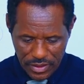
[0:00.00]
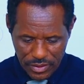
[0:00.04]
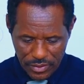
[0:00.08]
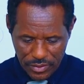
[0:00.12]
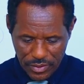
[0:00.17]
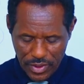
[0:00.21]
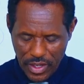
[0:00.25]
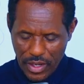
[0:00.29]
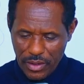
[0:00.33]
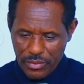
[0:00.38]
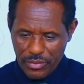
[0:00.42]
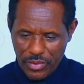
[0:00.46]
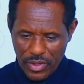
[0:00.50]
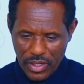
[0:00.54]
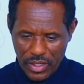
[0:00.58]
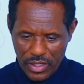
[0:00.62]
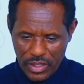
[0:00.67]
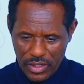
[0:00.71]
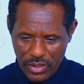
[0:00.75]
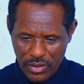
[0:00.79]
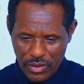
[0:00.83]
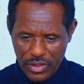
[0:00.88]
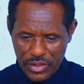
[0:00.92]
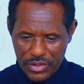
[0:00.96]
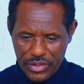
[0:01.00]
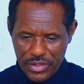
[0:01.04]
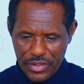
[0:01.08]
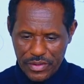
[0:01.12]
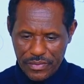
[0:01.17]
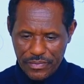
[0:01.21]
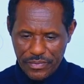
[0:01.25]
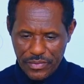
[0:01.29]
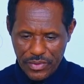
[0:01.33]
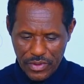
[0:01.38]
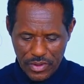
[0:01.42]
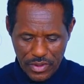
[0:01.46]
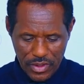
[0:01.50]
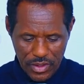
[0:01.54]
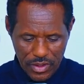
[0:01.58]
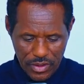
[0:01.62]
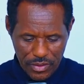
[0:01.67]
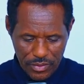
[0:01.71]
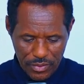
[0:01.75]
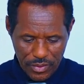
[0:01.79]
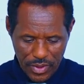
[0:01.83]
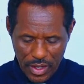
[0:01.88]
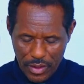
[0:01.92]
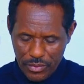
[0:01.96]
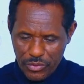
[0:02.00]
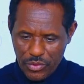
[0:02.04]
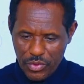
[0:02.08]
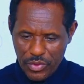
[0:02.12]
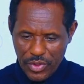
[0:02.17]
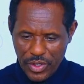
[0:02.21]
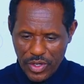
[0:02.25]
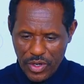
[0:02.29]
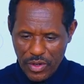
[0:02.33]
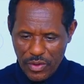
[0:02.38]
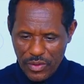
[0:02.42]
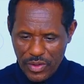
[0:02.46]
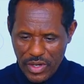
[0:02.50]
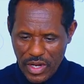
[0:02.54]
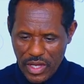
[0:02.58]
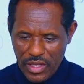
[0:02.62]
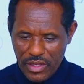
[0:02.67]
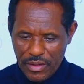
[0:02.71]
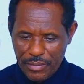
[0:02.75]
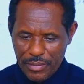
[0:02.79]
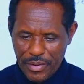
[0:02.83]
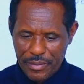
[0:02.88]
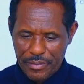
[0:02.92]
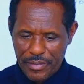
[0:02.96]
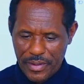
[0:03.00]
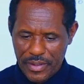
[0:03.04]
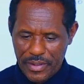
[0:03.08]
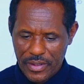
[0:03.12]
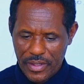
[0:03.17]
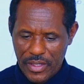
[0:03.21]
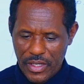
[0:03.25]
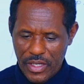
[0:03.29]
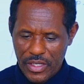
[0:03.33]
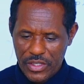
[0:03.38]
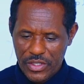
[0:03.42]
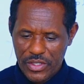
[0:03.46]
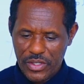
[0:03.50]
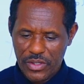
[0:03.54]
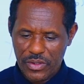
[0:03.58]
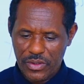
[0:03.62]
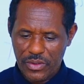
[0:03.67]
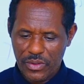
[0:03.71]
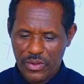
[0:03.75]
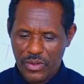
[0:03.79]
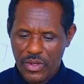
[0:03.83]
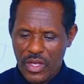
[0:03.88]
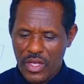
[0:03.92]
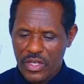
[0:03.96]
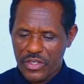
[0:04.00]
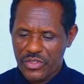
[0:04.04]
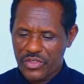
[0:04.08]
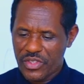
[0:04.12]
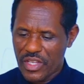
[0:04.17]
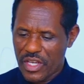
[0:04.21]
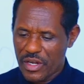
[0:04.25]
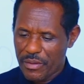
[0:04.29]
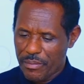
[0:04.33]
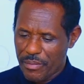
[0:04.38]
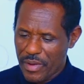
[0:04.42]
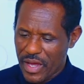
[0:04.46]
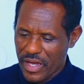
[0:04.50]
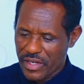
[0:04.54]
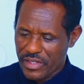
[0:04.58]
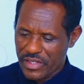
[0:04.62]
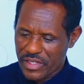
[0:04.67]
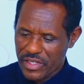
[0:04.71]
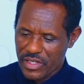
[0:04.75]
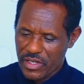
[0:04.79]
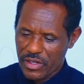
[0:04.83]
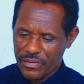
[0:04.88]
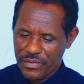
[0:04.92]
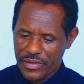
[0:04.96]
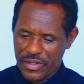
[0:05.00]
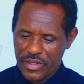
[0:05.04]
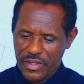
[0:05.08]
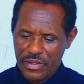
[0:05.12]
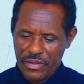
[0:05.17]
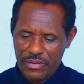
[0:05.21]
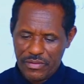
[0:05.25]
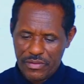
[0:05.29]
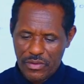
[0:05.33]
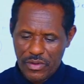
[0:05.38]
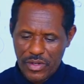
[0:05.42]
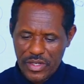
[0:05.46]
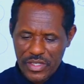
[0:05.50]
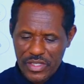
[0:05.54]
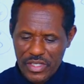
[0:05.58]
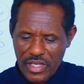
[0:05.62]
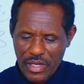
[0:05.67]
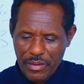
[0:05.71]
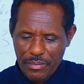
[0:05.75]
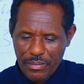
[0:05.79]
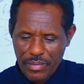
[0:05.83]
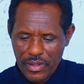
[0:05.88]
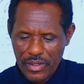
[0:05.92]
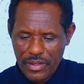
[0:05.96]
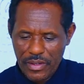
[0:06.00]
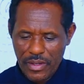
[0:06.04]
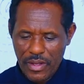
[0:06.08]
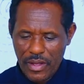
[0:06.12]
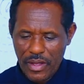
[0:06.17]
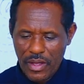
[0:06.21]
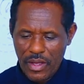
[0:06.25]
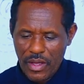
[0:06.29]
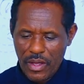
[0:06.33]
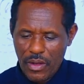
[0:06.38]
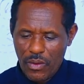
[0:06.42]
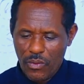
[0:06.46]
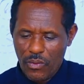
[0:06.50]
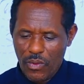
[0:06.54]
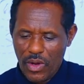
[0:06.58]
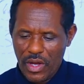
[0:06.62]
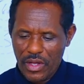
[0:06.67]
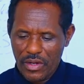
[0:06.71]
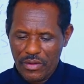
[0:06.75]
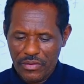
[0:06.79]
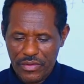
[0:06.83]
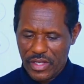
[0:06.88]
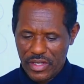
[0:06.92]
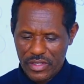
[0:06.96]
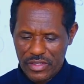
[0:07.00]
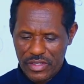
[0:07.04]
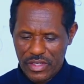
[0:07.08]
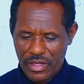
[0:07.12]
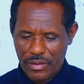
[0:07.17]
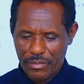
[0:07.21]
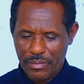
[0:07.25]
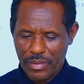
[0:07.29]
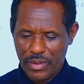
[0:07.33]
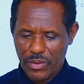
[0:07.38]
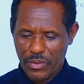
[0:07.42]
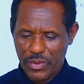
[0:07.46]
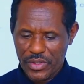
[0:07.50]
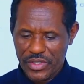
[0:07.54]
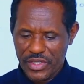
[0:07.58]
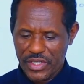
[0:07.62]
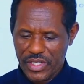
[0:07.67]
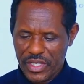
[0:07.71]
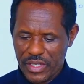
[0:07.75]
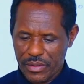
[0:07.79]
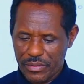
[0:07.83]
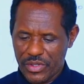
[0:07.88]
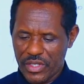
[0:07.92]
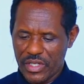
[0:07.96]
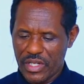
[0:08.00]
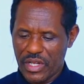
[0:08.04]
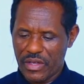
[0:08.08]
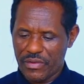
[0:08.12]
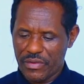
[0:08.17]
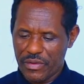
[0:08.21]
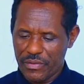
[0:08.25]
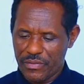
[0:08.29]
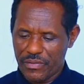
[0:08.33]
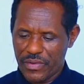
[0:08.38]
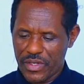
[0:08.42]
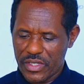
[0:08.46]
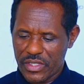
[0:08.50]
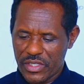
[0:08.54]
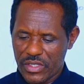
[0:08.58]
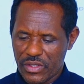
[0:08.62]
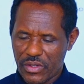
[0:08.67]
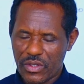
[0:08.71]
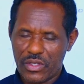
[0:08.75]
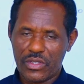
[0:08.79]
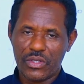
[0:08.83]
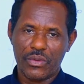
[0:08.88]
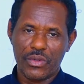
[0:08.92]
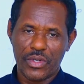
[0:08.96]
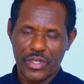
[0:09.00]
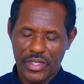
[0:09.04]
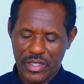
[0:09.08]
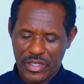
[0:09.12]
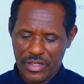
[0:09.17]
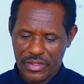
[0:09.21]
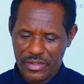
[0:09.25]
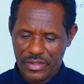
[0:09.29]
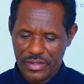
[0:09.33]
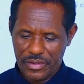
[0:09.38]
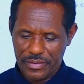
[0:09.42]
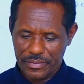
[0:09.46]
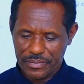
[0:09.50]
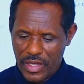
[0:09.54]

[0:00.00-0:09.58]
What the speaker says: We have to acknowledge. We have to recognize the people. So, Starbucks coffee, for example, one of the examples which gives enough emphasis on the workers.